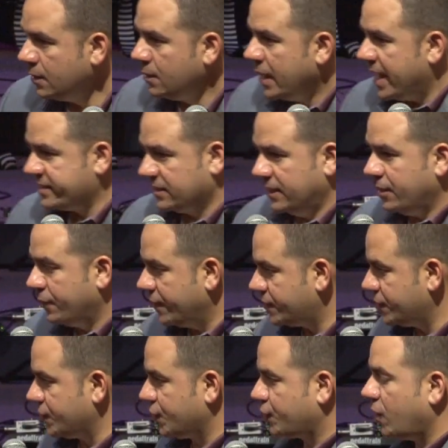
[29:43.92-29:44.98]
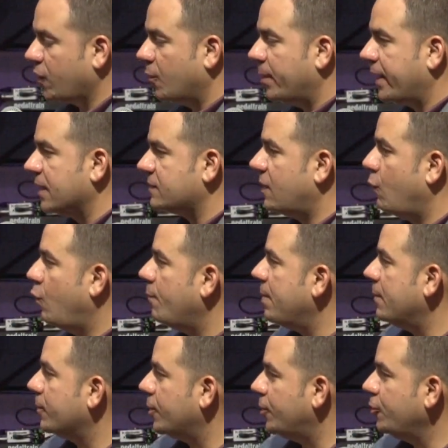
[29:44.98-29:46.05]
As a leader, this is a struggle because I want
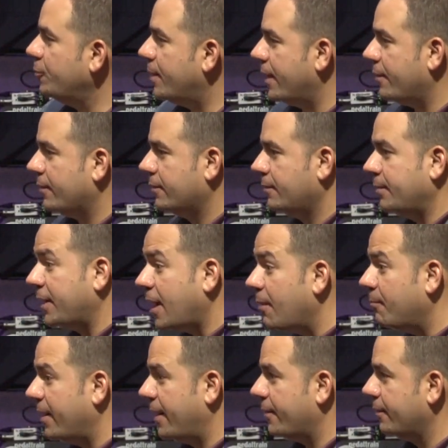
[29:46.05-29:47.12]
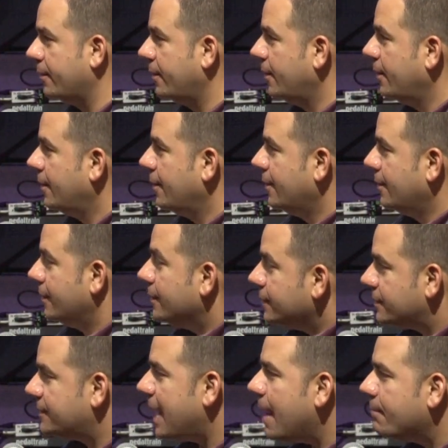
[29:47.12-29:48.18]
people to do better, become better.
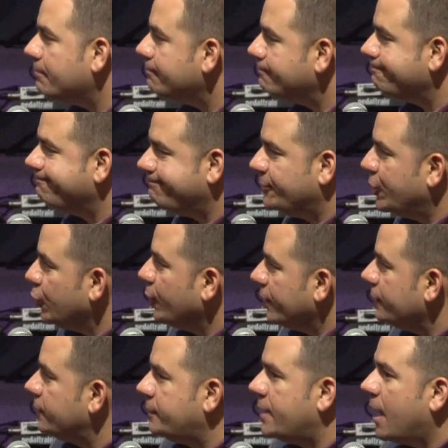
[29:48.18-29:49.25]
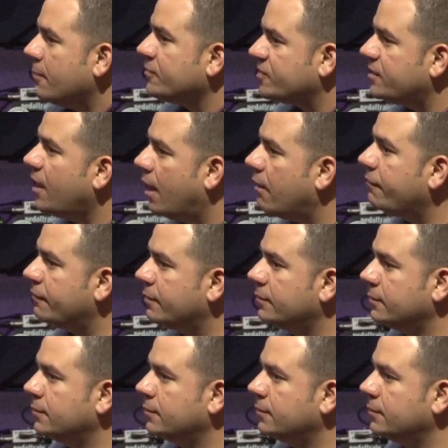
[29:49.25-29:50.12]
Stop doing dumb stuff.